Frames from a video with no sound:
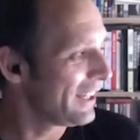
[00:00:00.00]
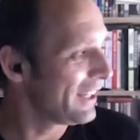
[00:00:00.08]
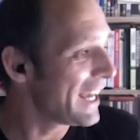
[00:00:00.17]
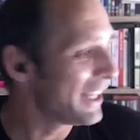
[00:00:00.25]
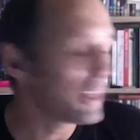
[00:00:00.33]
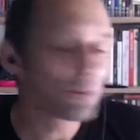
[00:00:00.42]

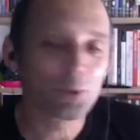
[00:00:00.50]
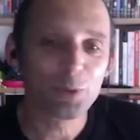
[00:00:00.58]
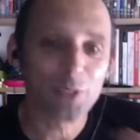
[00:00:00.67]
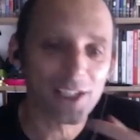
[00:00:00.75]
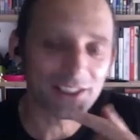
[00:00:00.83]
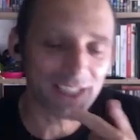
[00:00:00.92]
yeah, and it's
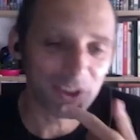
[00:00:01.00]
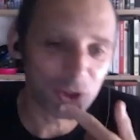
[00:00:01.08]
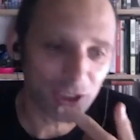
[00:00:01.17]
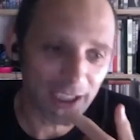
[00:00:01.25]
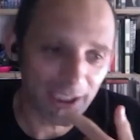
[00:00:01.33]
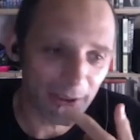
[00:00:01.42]
reverse
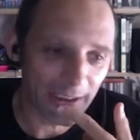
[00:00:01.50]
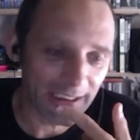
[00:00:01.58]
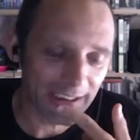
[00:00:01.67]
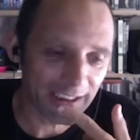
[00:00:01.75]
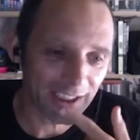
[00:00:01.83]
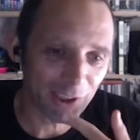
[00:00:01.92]

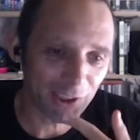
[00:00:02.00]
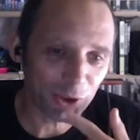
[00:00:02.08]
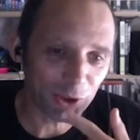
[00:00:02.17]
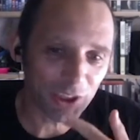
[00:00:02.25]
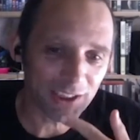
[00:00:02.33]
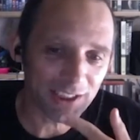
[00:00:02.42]
engineering a
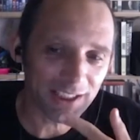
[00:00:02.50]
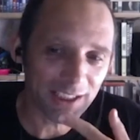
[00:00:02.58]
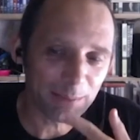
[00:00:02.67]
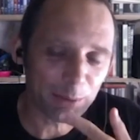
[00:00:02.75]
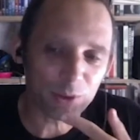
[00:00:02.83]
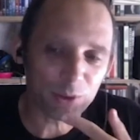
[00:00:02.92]
logic to things.
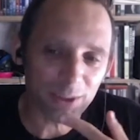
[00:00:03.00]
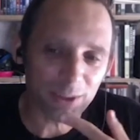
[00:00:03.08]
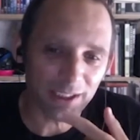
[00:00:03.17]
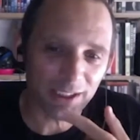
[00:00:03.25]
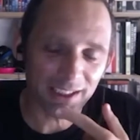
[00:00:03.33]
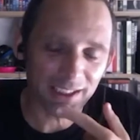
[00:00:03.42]
But also,
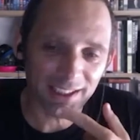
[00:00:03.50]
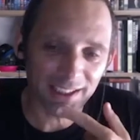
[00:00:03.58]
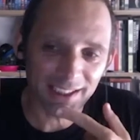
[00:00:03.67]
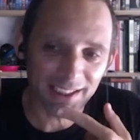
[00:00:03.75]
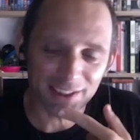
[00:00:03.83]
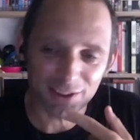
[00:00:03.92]
I
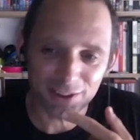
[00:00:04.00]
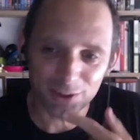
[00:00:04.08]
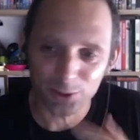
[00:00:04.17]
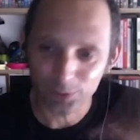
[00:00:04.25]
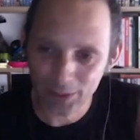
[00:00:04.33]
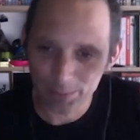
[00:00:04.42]
think that's the
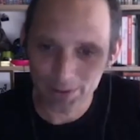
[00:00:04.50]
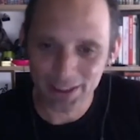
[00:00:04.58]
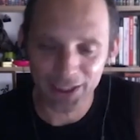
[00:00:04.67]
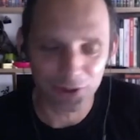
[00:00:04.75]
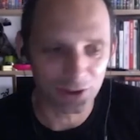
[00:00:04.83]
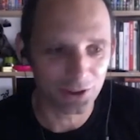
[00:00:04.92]
sort of
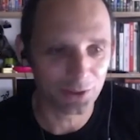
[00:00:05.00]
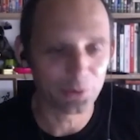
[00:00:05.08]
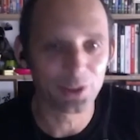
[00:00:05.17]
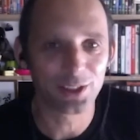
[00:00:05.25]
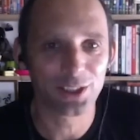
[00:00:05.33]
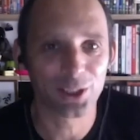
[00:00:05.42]
limitations of
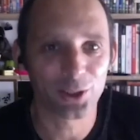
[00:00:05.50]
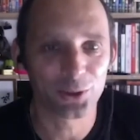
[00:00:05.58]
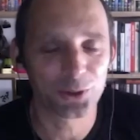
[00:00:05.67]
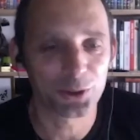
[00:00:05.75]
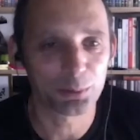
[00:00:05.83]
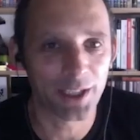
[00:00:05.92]
the
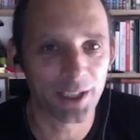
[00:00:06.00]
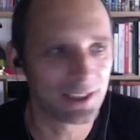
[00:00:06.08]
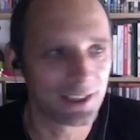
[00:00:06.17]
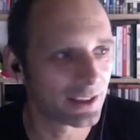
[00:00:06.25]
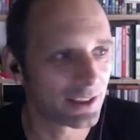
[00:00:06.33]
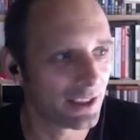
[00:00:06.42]
conscious brain,
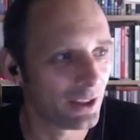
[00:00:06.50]
isn't